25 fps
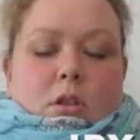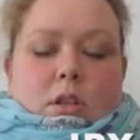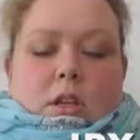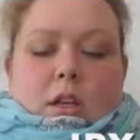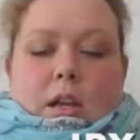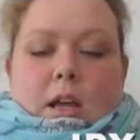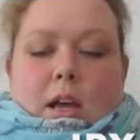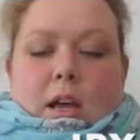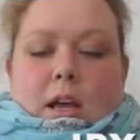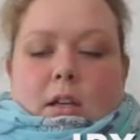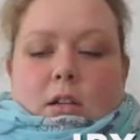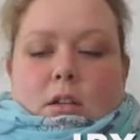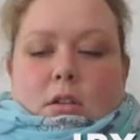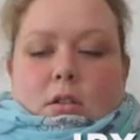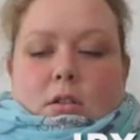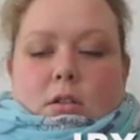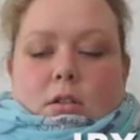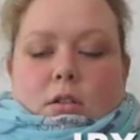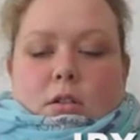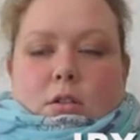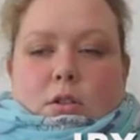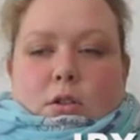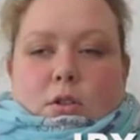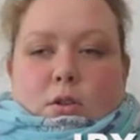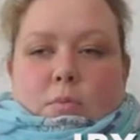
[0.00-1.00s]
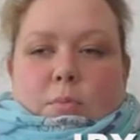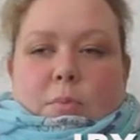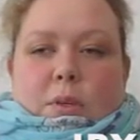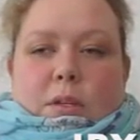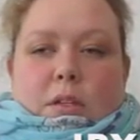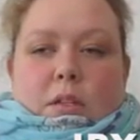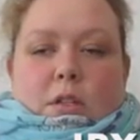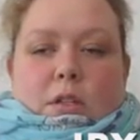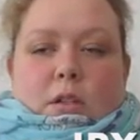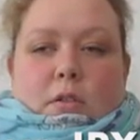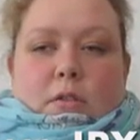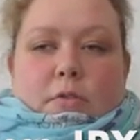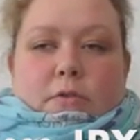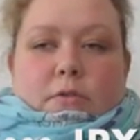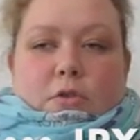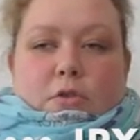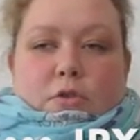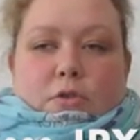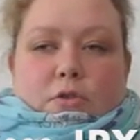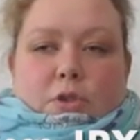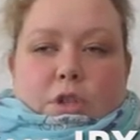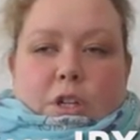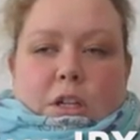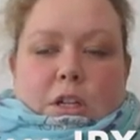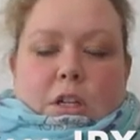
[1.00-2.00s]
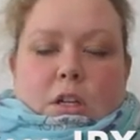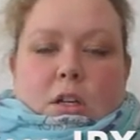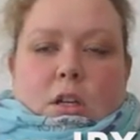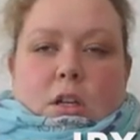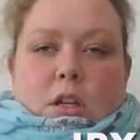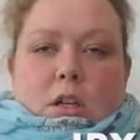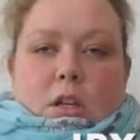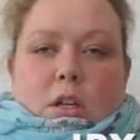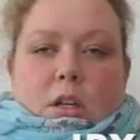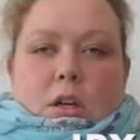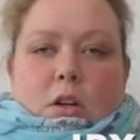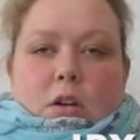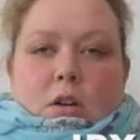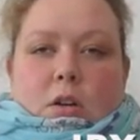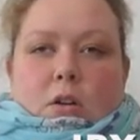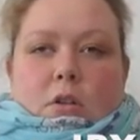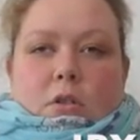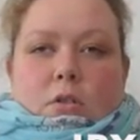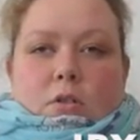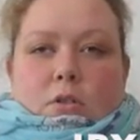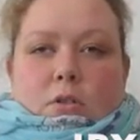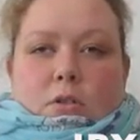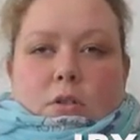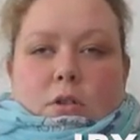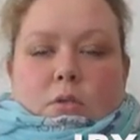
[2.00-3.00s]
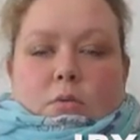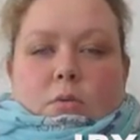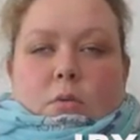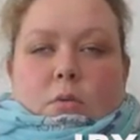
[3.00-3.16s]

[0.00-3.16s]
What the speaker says: that had 2 pieces of sushi, cost